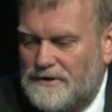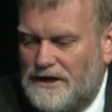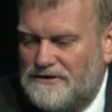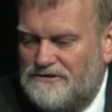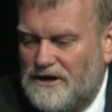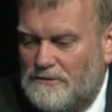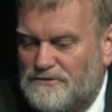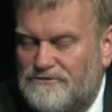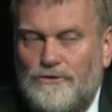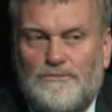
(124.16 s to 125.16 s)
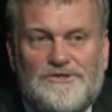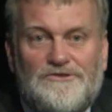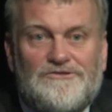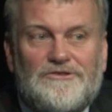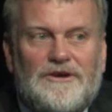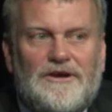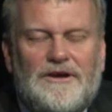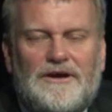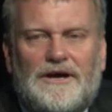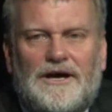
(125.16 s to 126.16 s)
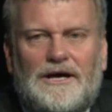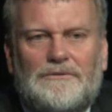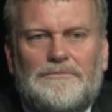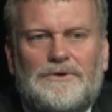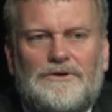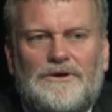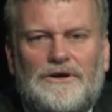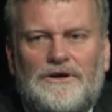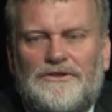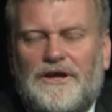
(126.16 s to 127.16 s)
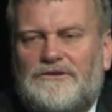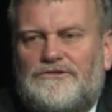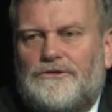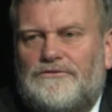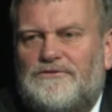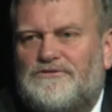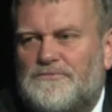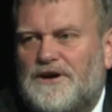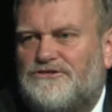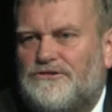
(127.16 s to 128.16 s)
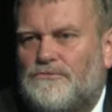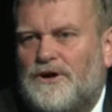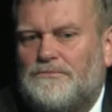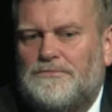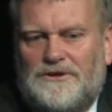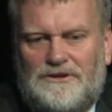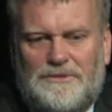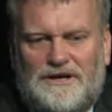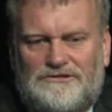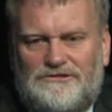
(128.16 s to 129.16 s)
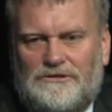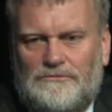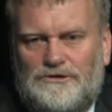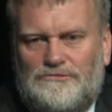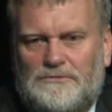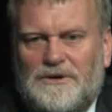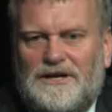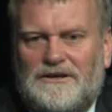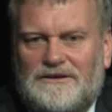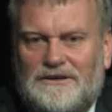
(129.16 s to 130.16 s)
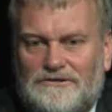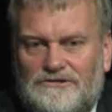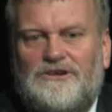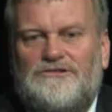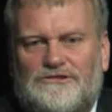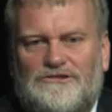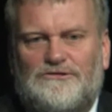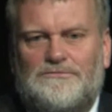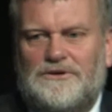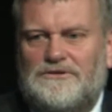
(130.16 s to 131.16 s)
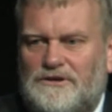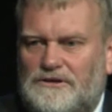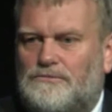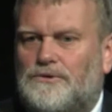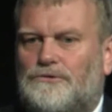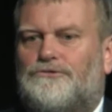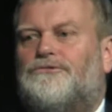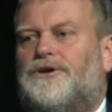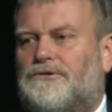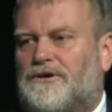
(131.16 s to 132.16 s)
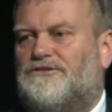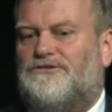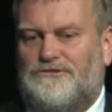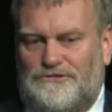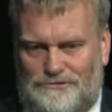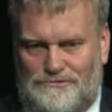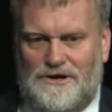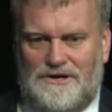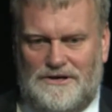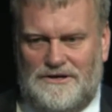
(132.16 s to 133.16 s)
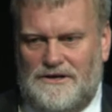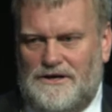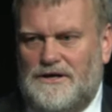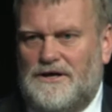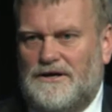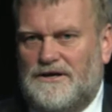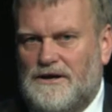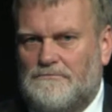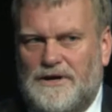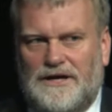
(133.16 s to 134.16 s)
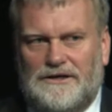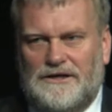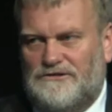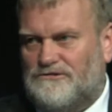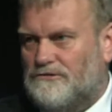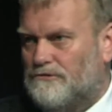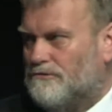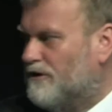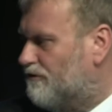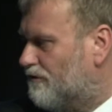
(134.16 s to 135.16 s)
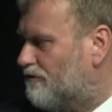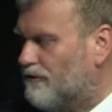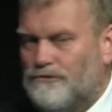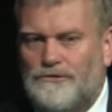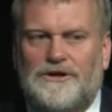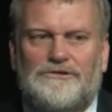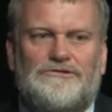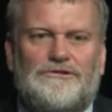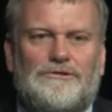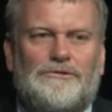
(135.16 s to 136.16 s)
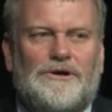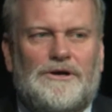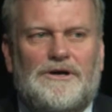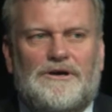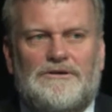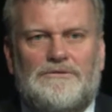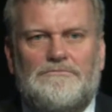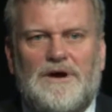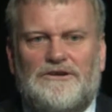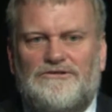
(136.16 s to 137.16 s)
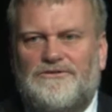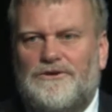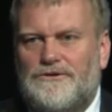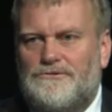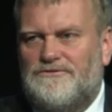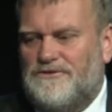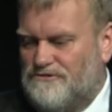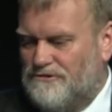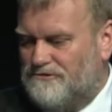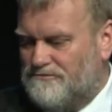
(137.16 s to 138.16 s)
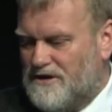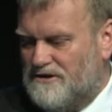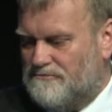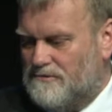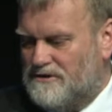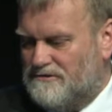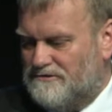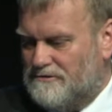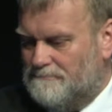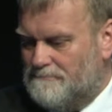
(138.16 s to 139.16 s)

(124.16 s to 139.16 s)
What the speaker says: RTO performance. That sort of information won't be the basis on which we make decisions, but it will trigger us to come back and ask questions or look into matters further if issues are raised with us.